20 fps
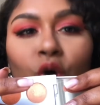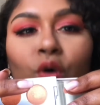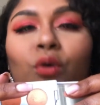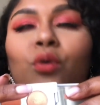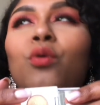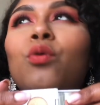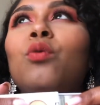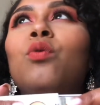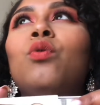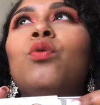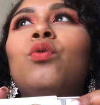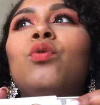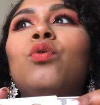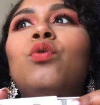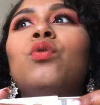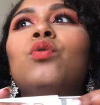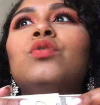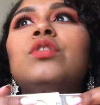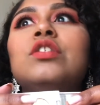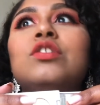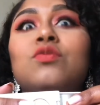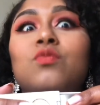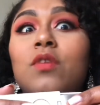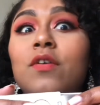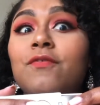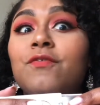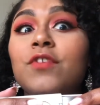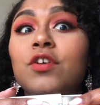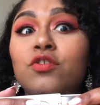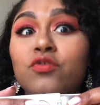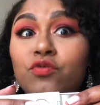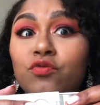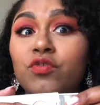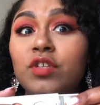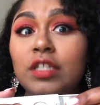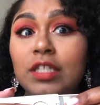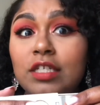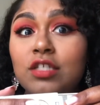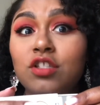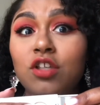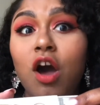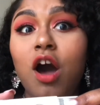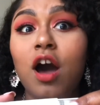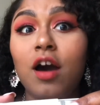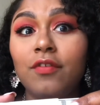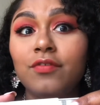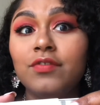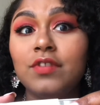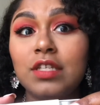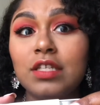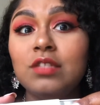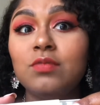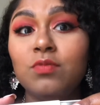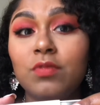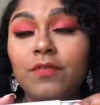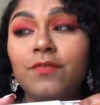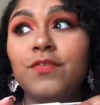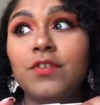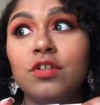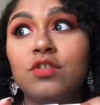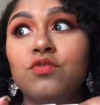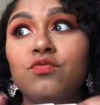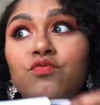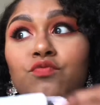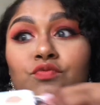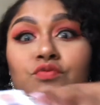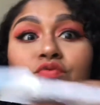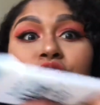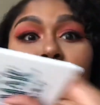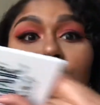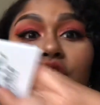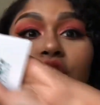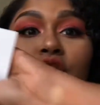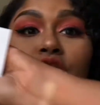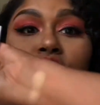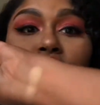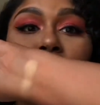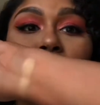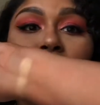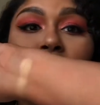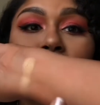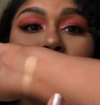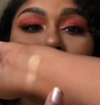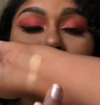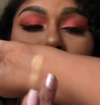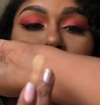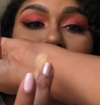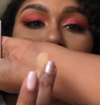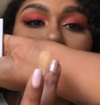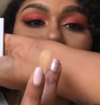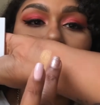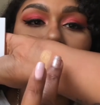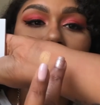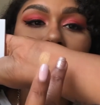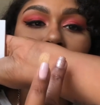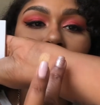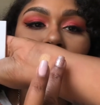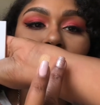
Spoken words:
Ooh, this one feels really soft. This one feels really soft.